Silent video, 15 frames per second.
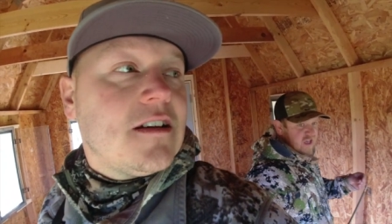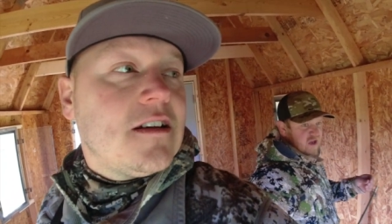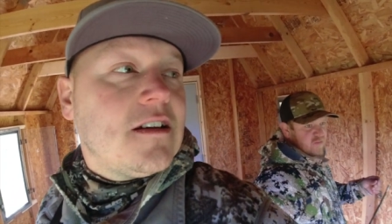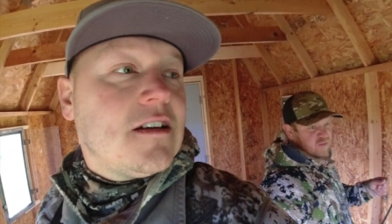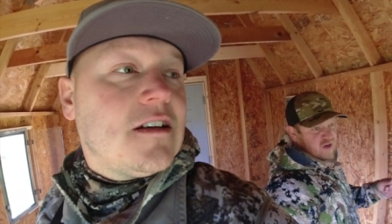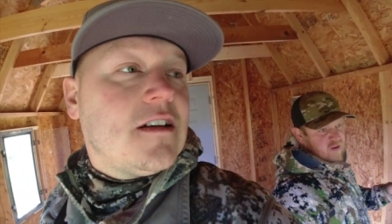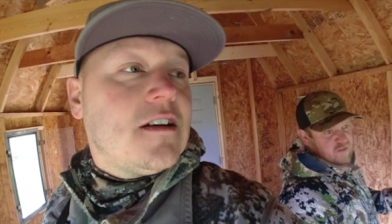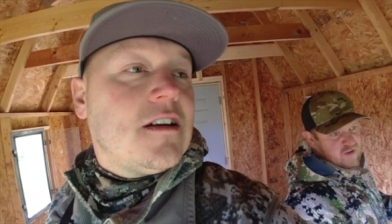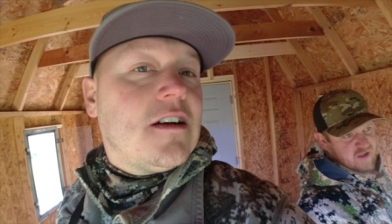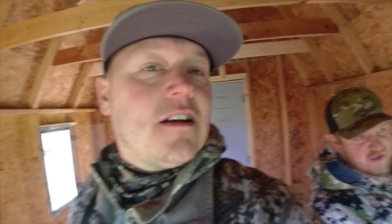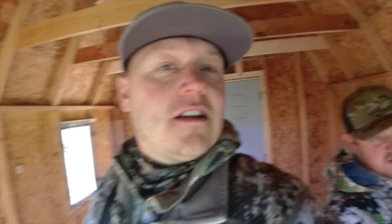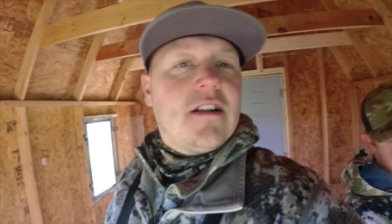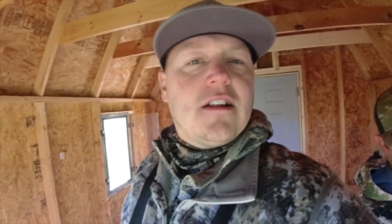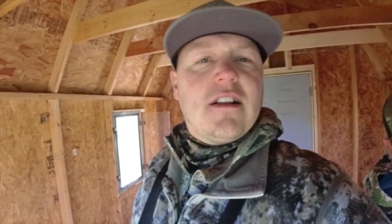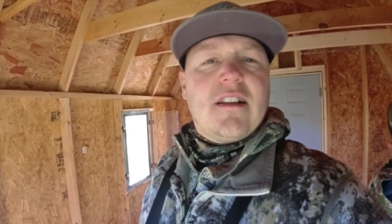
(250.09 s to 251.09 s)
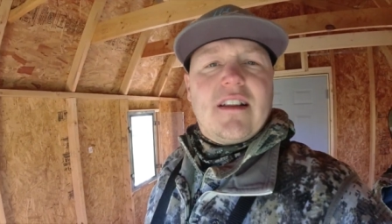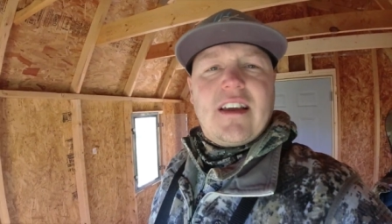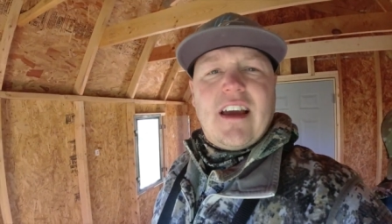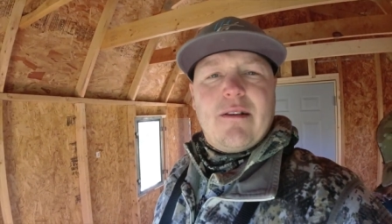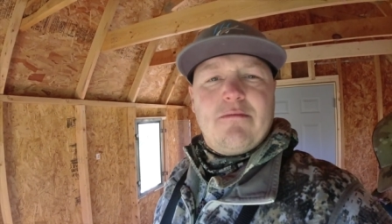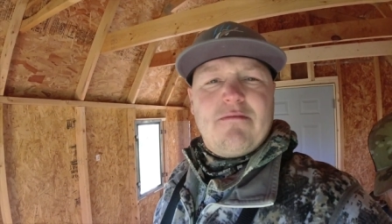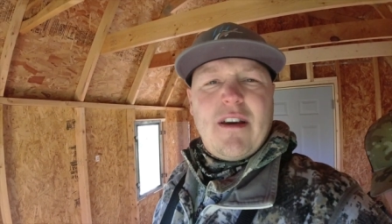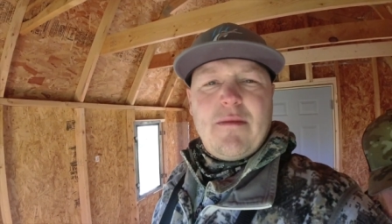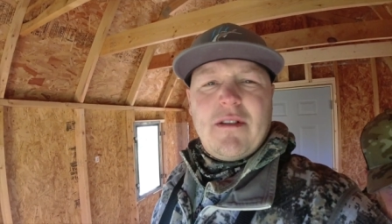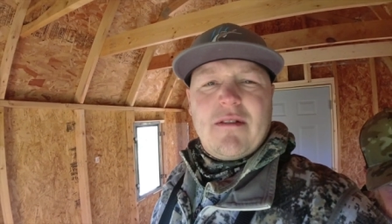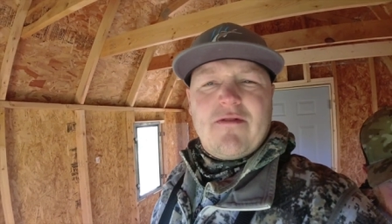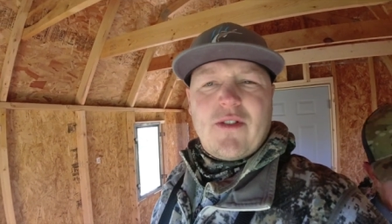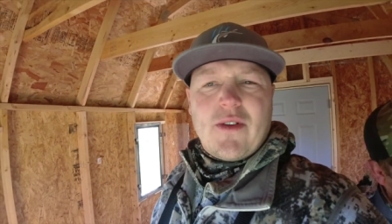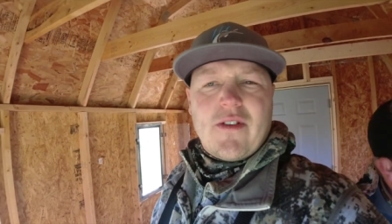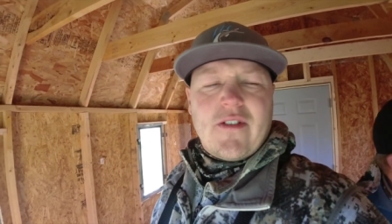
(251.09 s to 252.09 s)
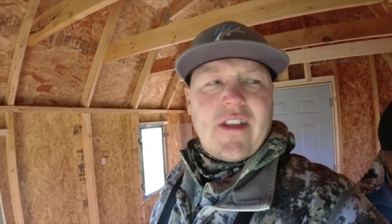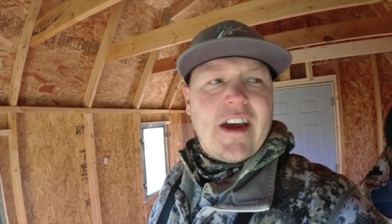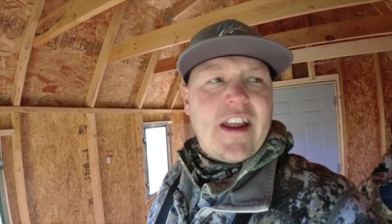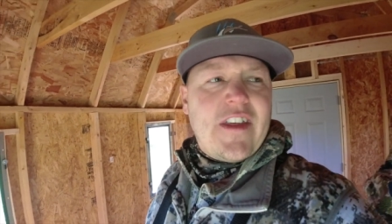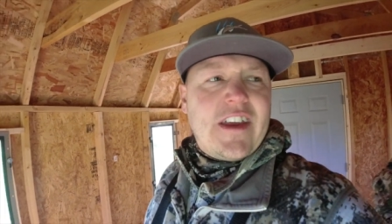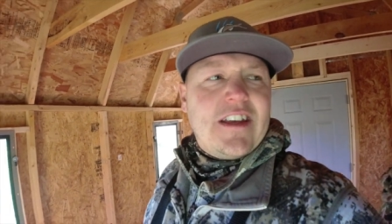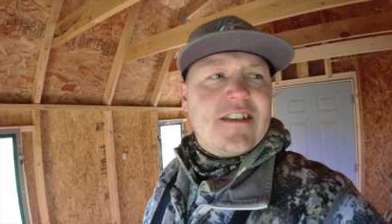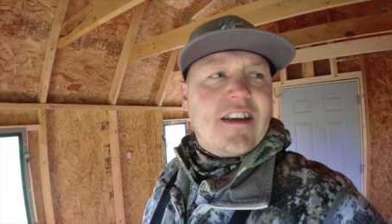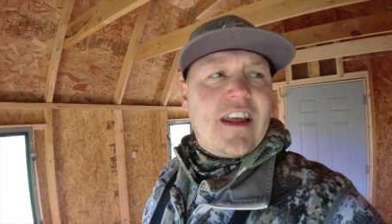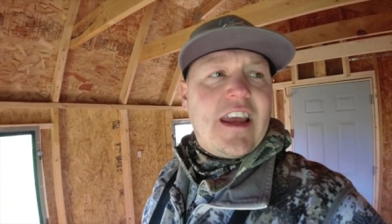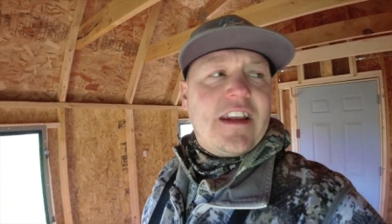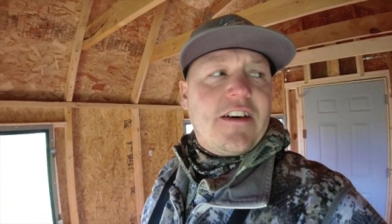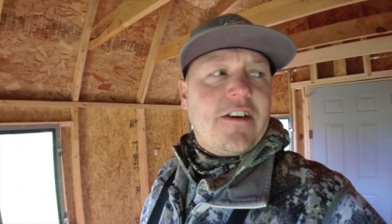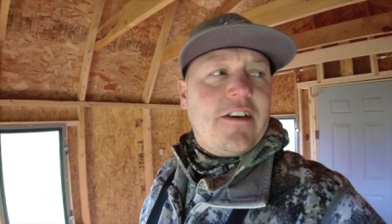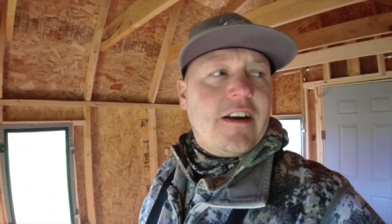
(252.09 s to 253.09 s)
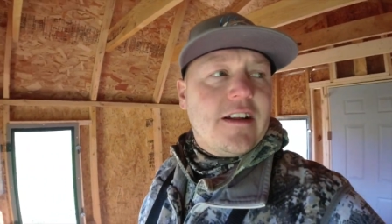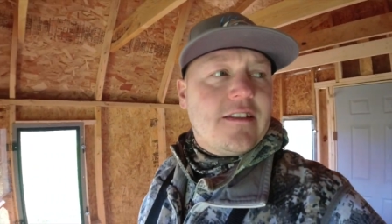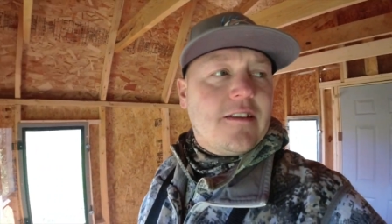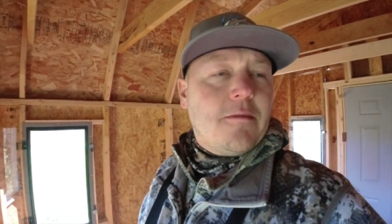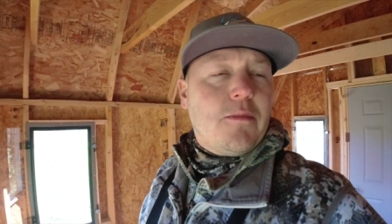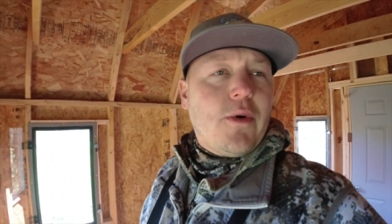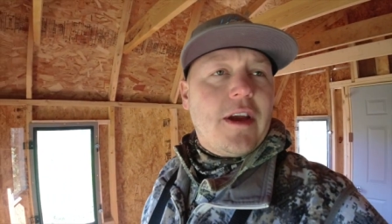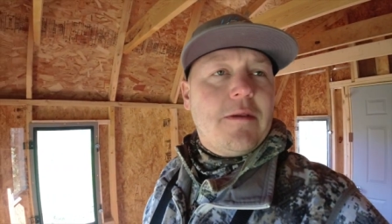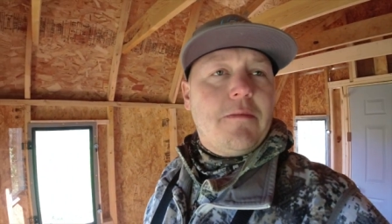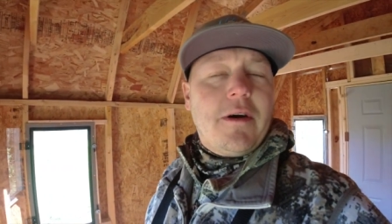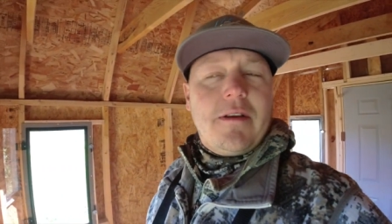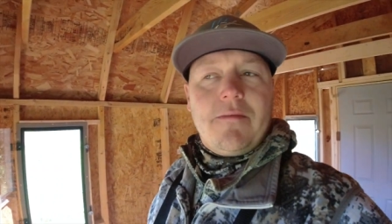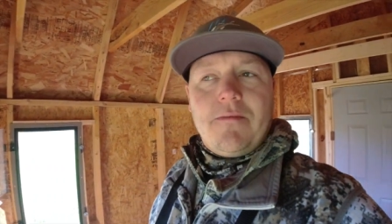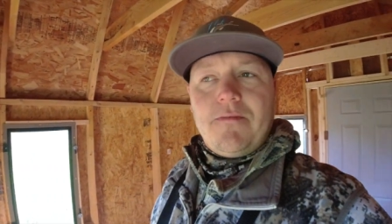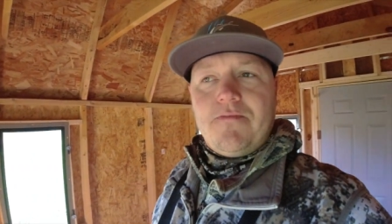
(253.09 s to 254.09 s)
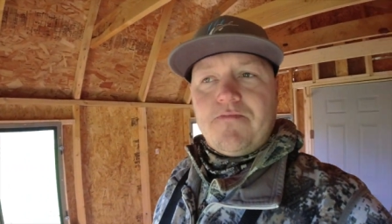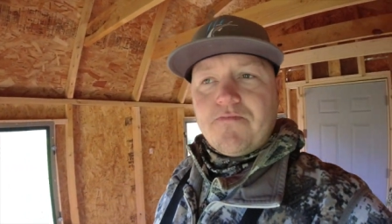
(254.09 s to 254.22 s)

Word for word: Yeah, Yeah, maybe further than that. I think he said 800 at some point, but